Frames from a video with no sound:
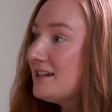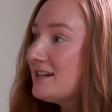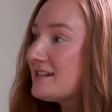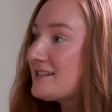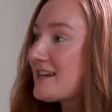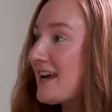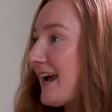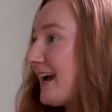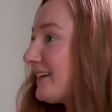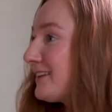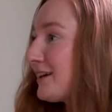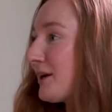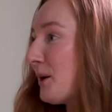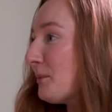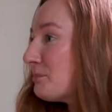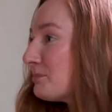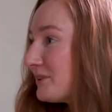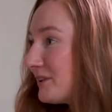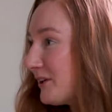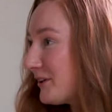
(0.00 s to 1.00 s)
tag the
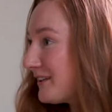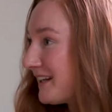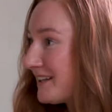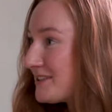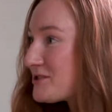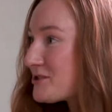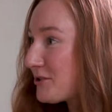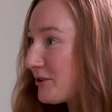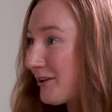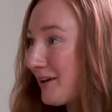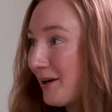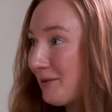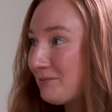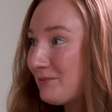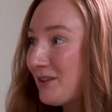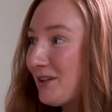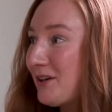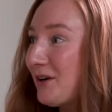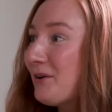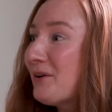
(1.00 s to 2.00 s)
company on Instagram,
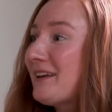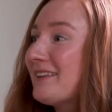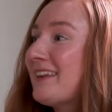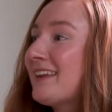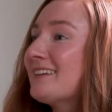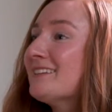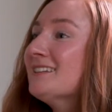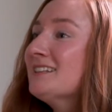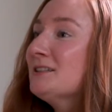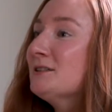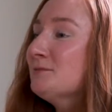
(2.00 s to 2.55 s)
and then